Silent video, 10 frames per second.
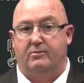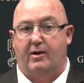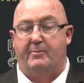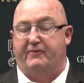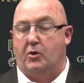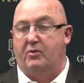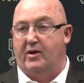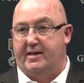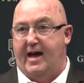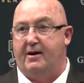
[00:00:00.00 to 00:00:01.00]
right before he
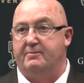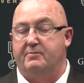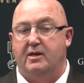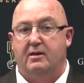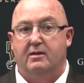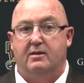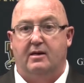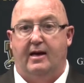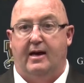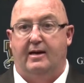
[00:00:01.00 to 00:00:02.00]
went down.
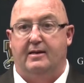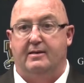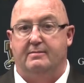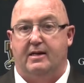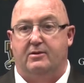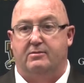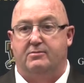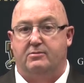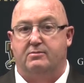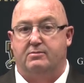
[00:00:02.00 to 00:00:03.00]
And he
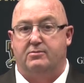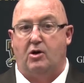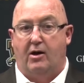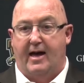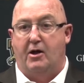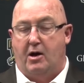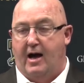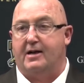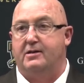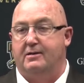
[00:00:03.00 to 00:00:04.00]
called out
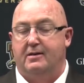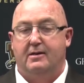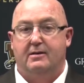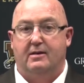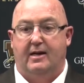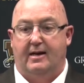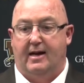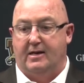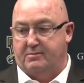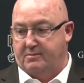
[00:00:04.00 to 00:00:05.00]
Hawk, and
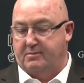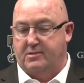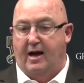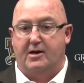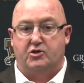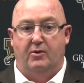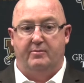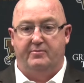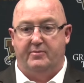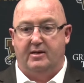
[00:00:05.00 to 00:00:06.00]
I talked to
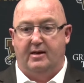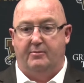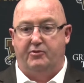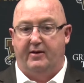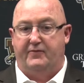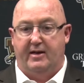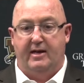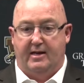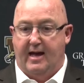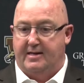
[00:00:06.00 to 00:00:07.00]
him
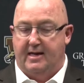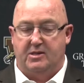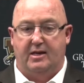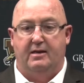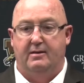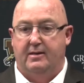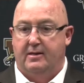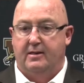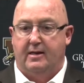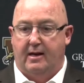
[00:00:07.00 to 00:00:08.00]
briefly. He got dizzy.
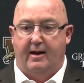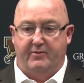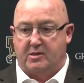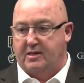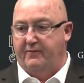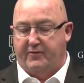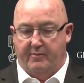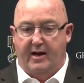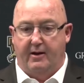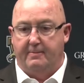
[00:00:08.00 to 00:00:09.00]
And obviously
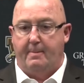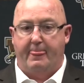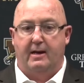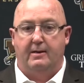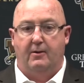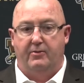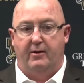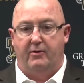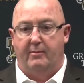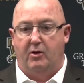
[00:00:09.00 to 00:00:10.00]
from there, they
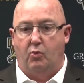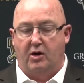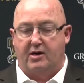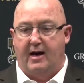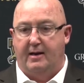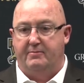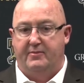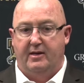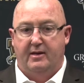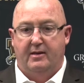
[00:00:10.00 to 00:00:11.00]
were able to work on him.
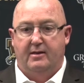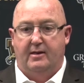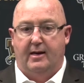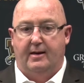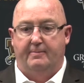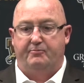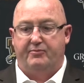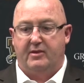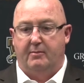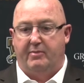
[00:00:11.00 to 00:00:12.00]

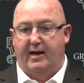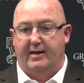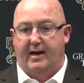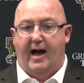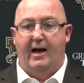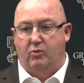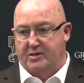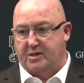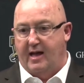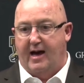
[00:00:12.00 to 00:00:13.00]
But I
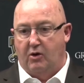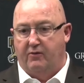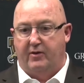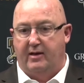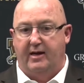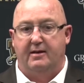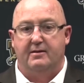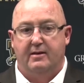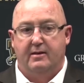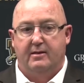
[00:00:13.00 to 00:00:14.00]
was not overly
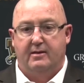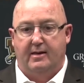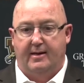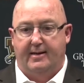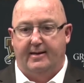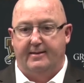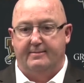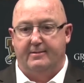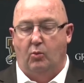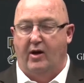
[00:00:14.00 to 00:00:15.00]

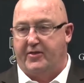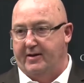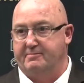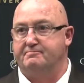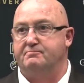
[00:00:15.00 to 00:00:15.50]
with it,